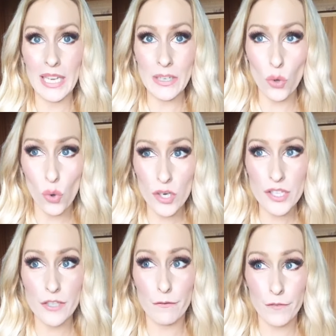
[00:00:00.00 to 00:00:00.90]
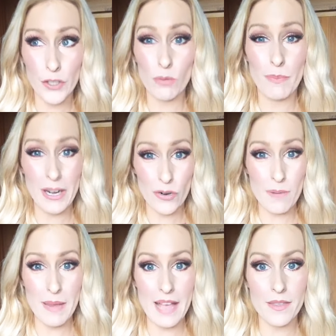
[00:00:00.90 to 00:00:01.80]
in order to feel better
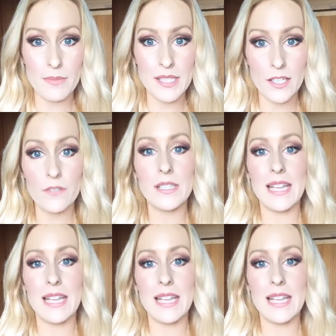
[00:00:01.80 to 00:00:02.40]
about themselves,